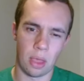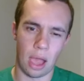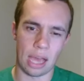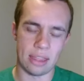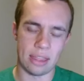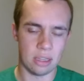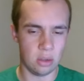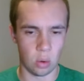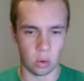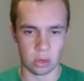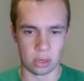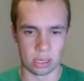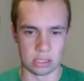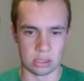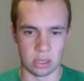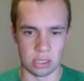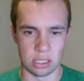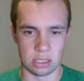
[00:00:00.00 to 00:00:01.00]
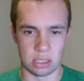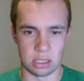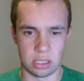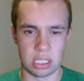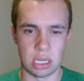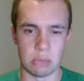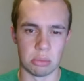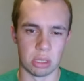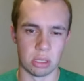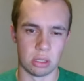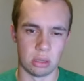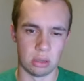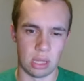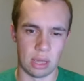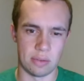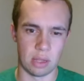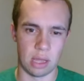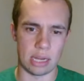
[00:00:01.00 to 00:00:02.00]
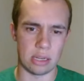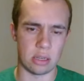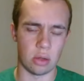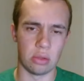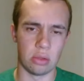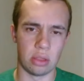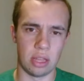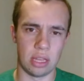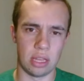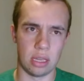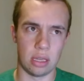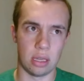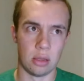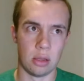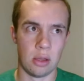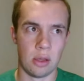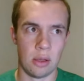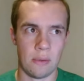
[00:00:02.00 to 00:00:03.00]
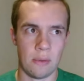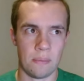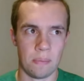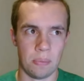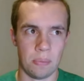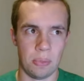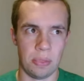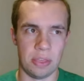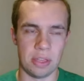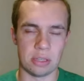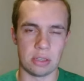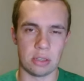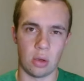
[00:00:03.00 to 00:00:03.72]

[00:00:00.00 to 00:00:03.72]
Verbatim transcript: I think Oregon's on a similar level. I don't think this